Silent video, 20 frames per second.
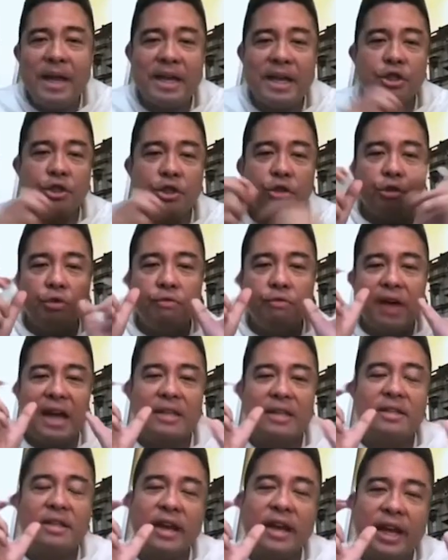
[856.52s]
is through
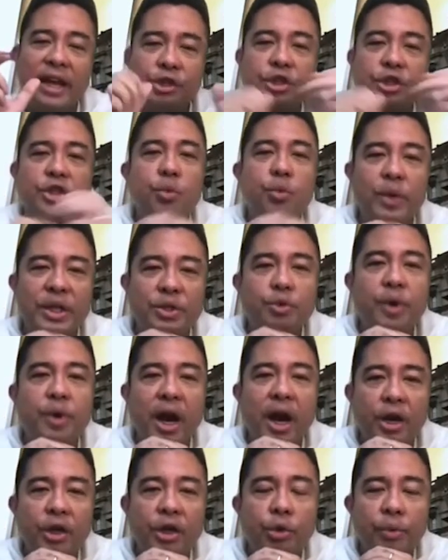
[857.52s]
vaccinations, which
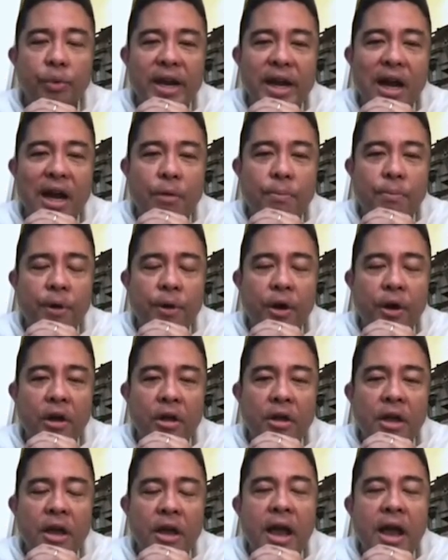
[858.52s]
we are doing now,
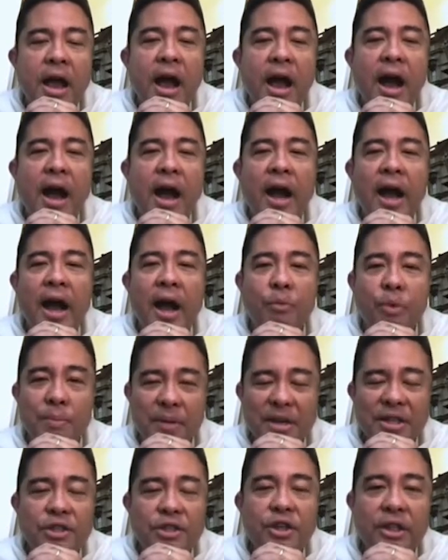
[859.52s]
Paul, and we
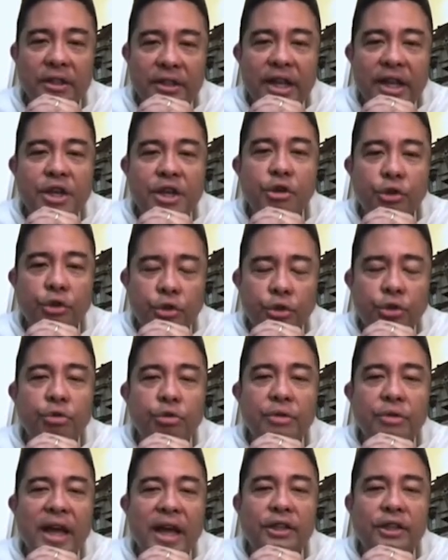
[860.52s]
must continue to
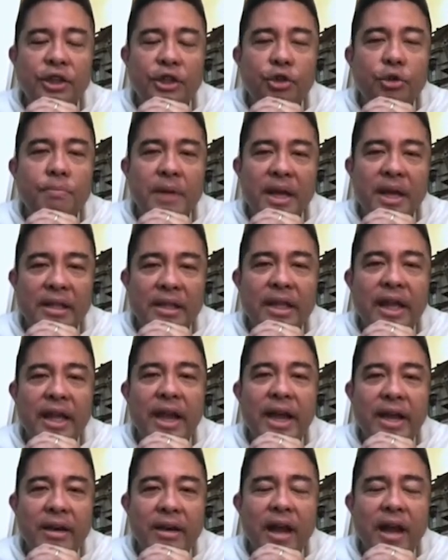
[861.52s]
do that and to
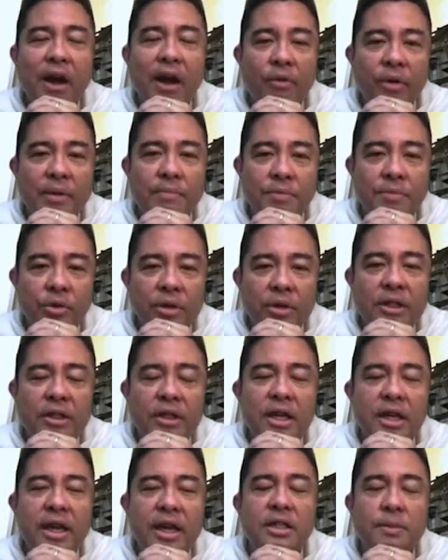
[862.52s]
maintain our
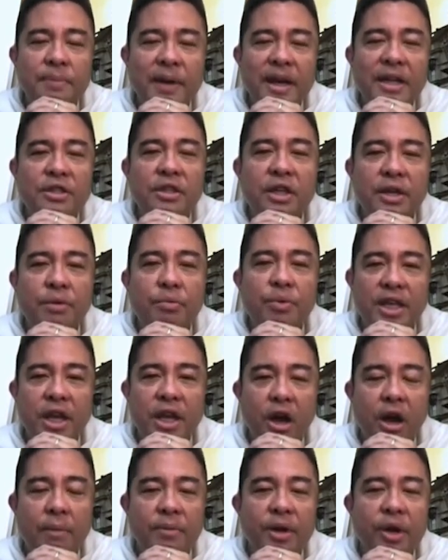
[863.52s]
immunity, especially with
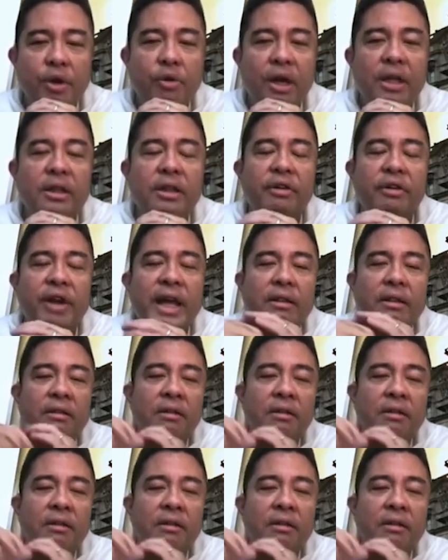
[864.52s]
the Omicron threat.